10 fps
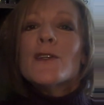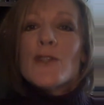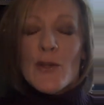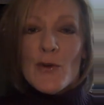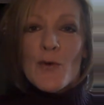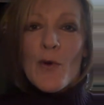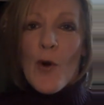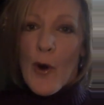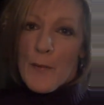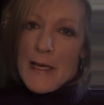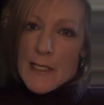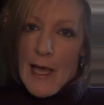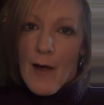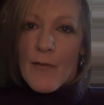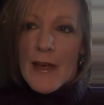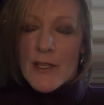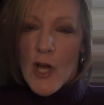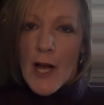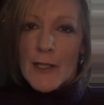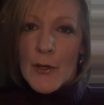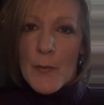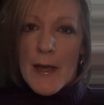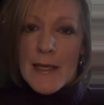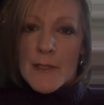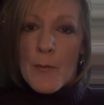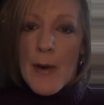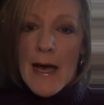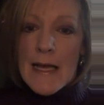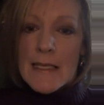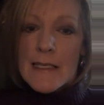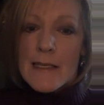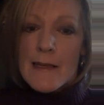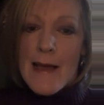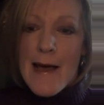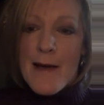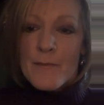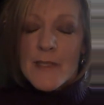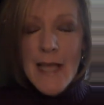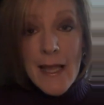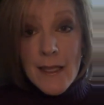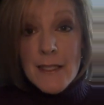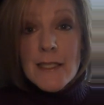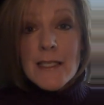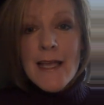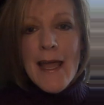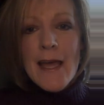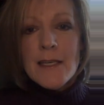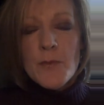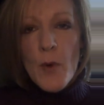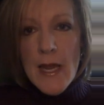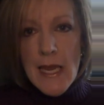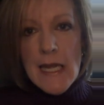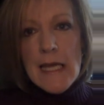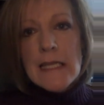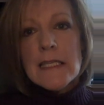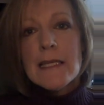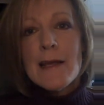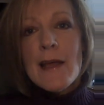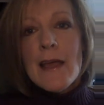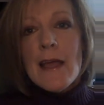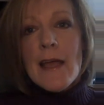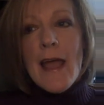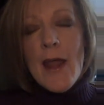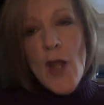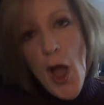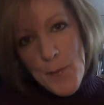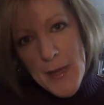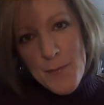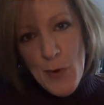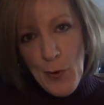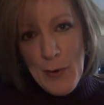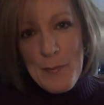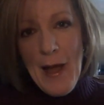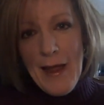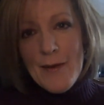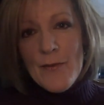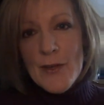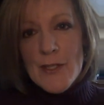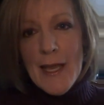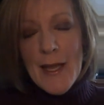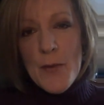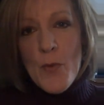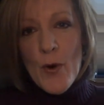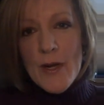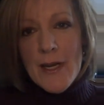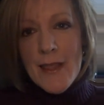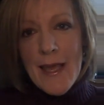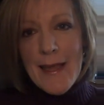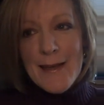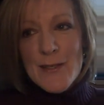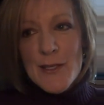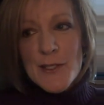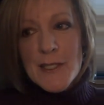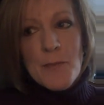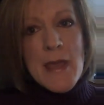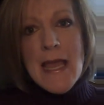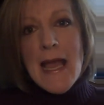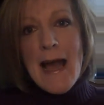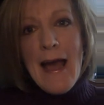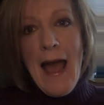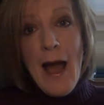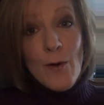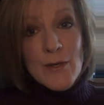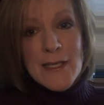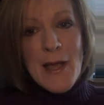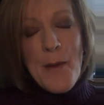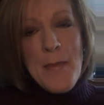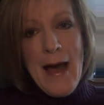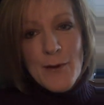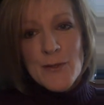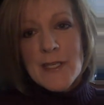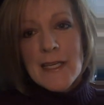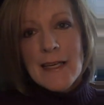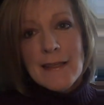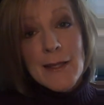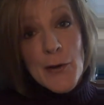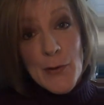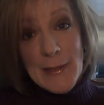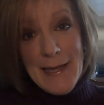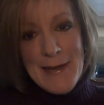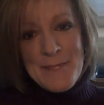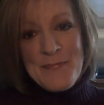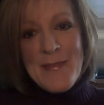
to record myself and talk a little bit, but silence and breaking it and not being broken by it feels like an important thing to speak out about, literally.